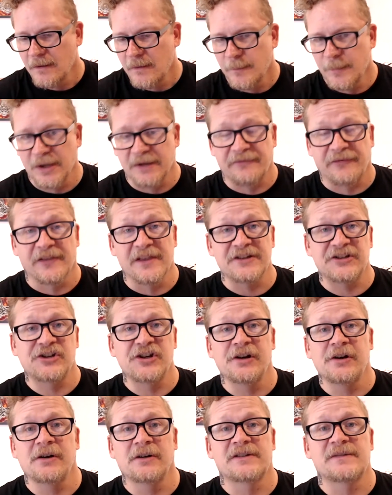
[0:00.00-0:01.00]
But for this
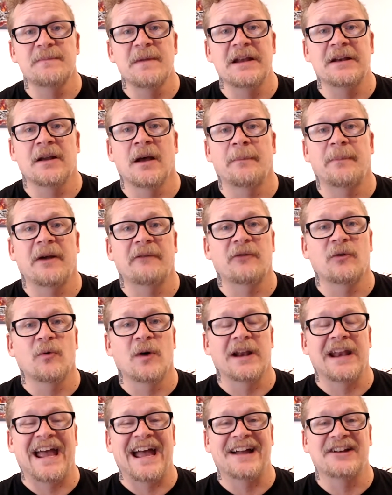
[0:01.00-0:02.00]
year, it's meeting up
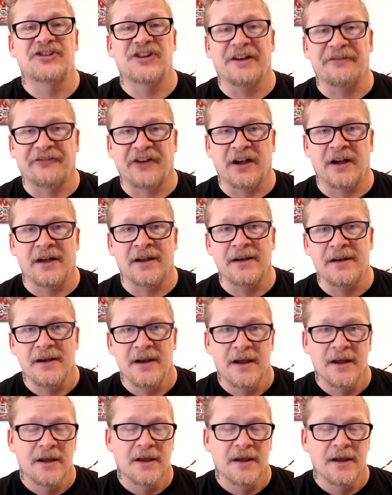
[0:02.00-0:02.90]
everyone at JeffCon,